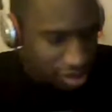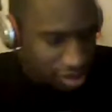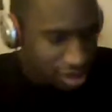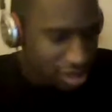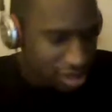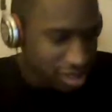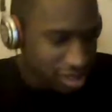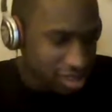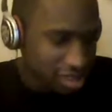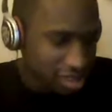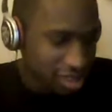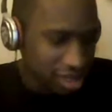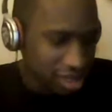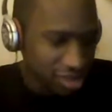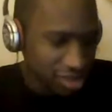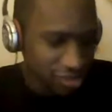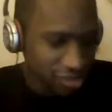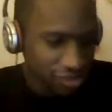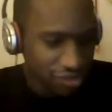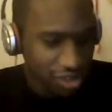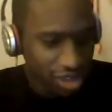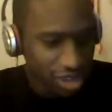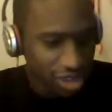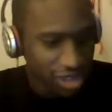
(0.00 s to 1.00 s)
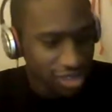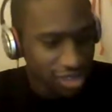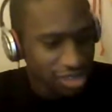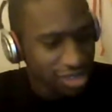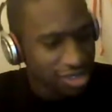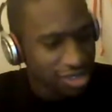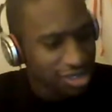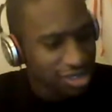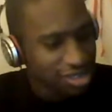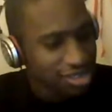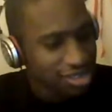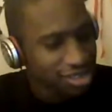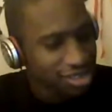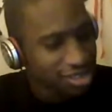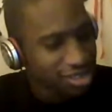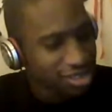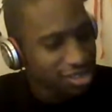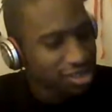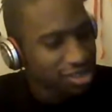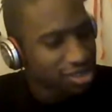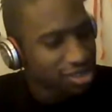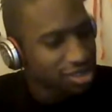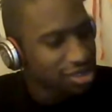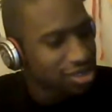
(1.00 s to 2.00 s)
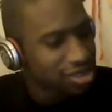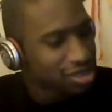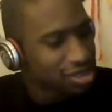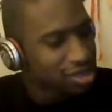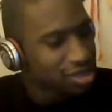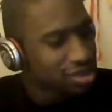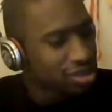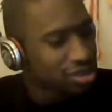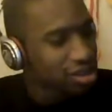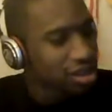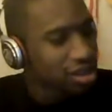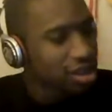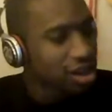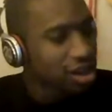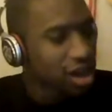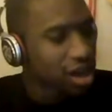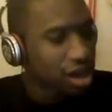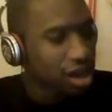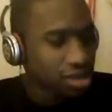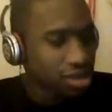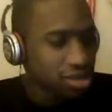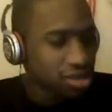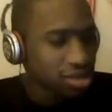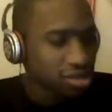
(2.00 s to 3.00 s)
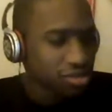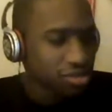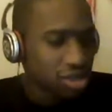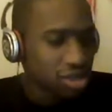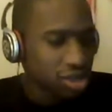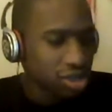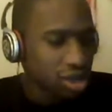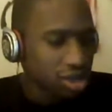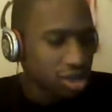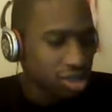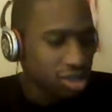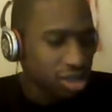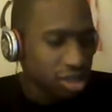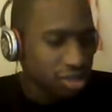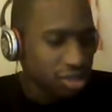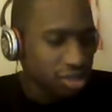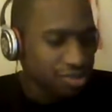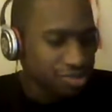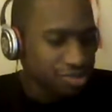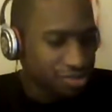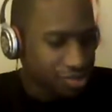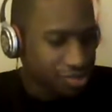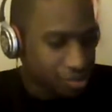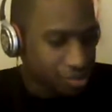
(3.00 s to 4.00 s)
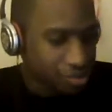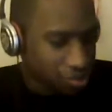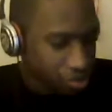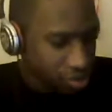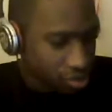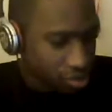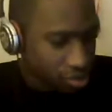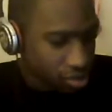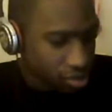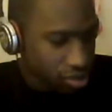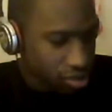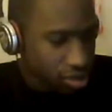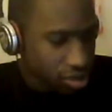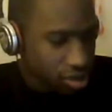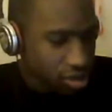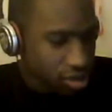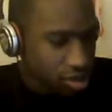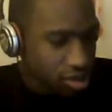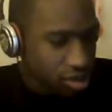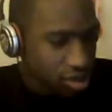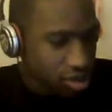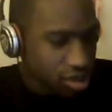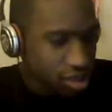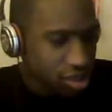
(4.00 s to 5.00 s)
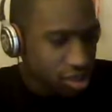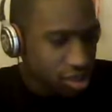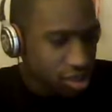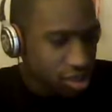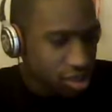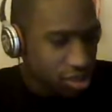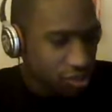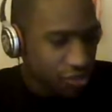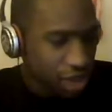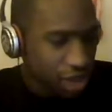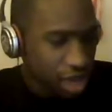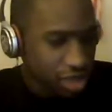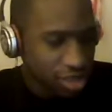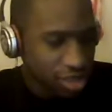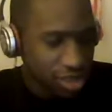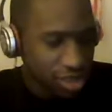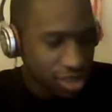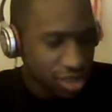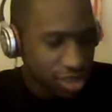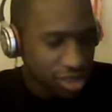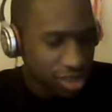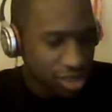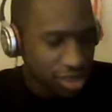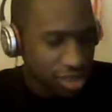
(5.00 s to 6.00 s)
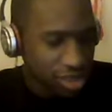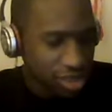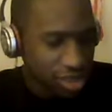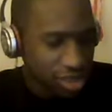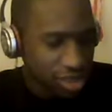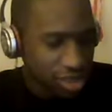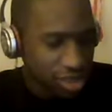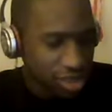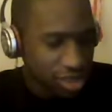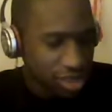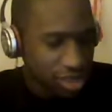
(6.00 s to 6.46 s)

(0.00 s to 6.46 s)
Get it together, Flash. I am shocked that this stuff actually exists.